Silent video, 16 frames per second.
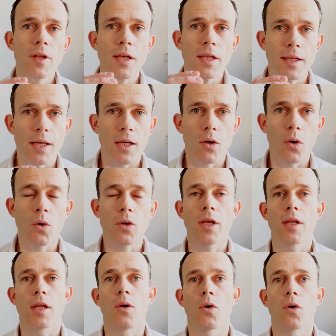they are locked
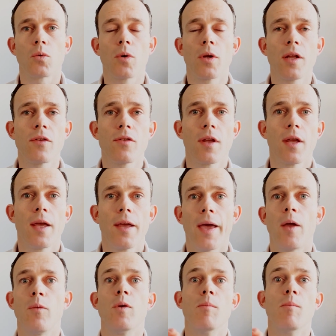in a locked wallet,
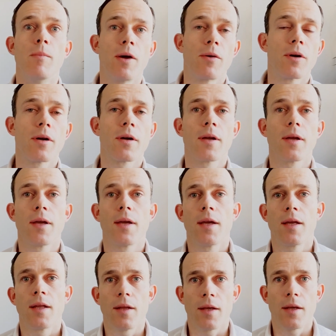and we mirror
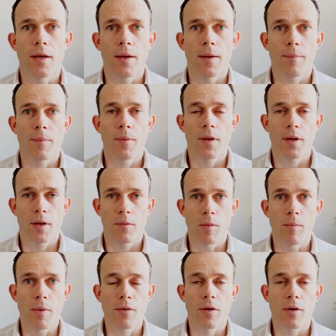the um, uh,
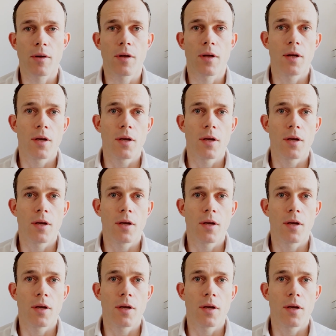mirror,